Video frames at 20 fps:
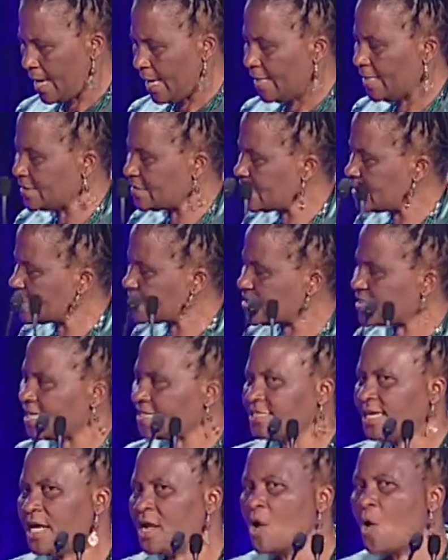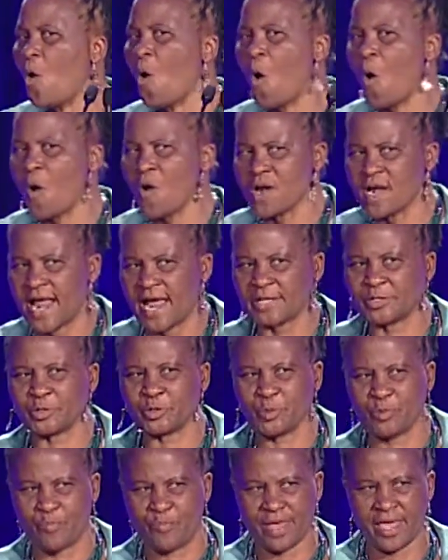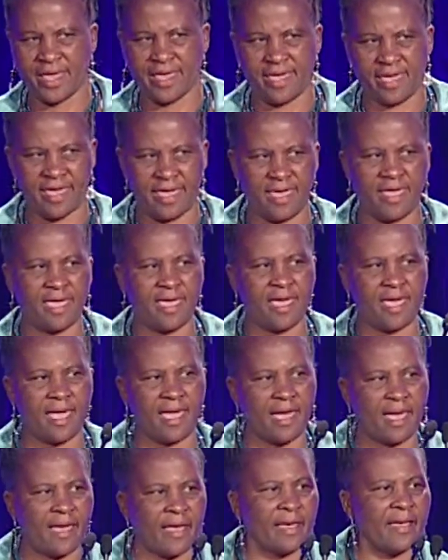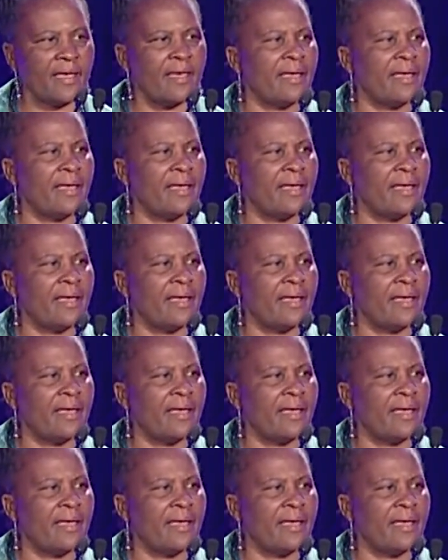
It is such an honor to be here